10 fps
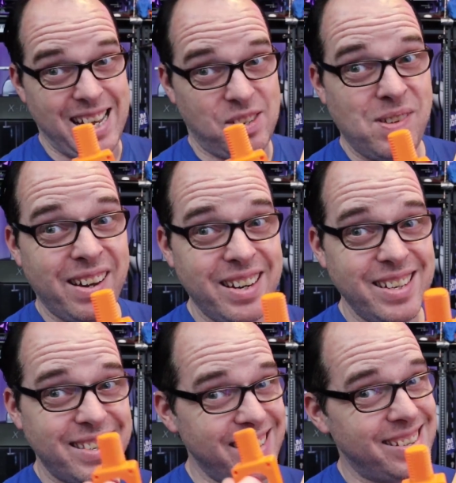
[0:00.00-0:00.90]
let's be
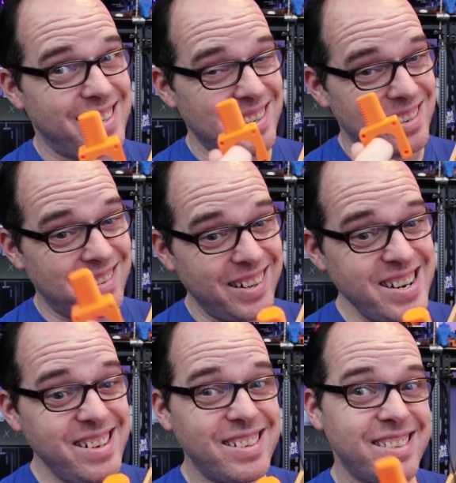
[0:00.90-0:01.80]
honest, this
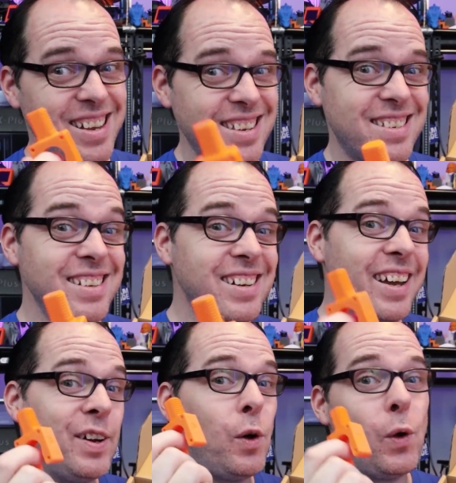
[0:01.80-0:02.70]
orange does look
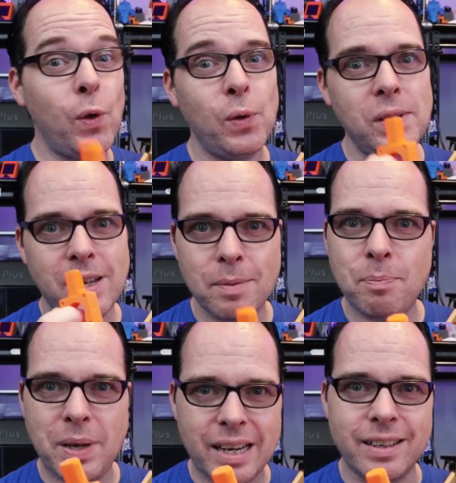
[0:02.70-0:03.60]
a whole
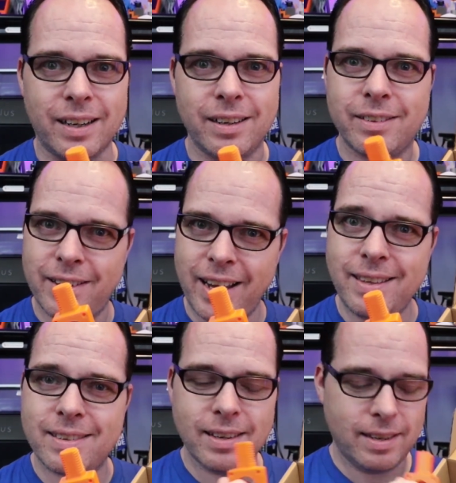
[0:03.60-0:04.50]
lot better, right?